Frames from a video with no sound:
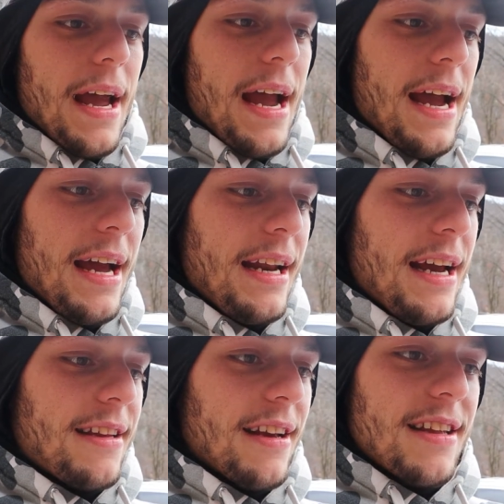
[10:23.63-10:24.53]
and
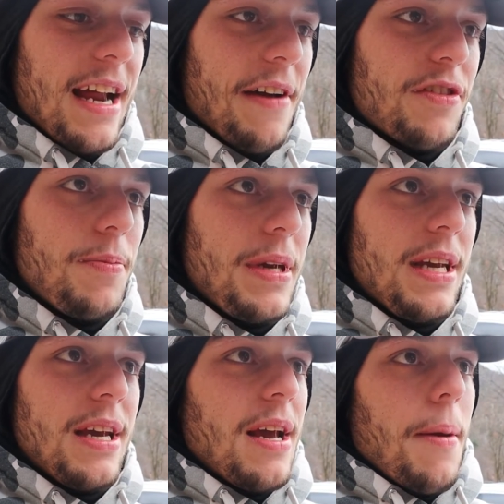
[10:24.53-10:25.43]
it doesn't have to
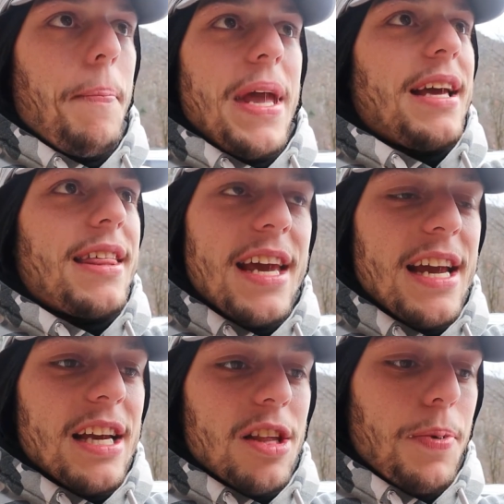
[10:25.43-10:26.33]
be big things,